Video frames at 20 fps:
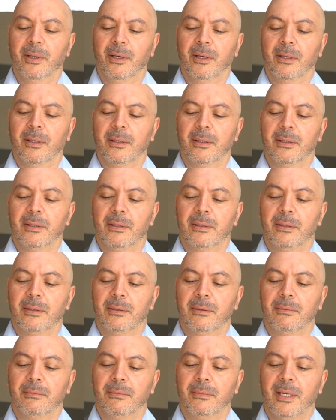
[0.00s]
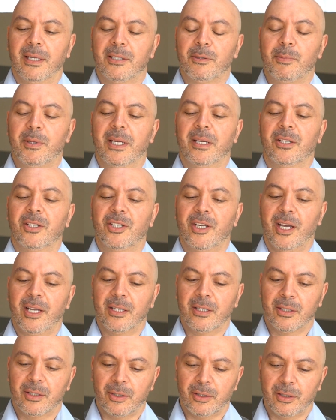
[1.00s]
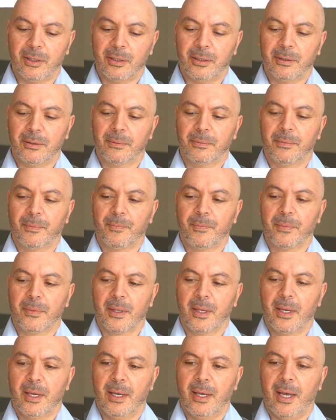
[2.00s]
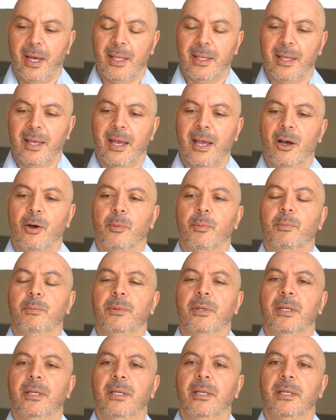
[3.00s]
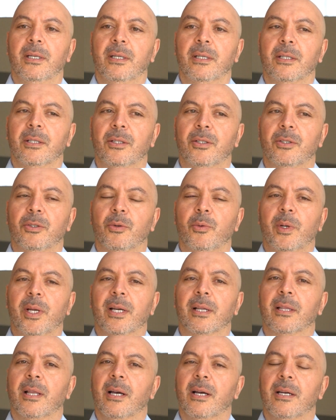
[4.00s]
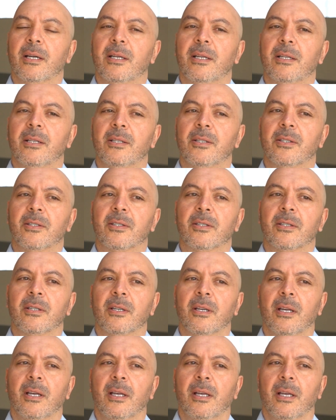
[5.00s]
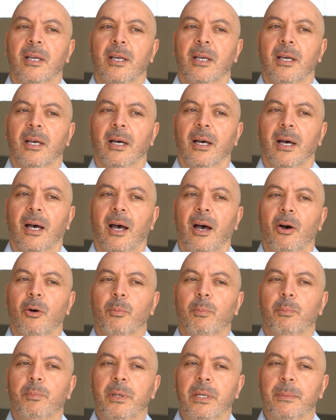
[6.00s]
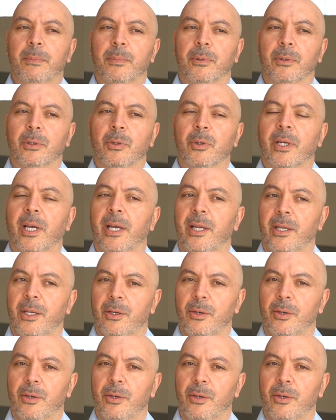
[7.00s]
as being a janitor and helped me to realize how people look at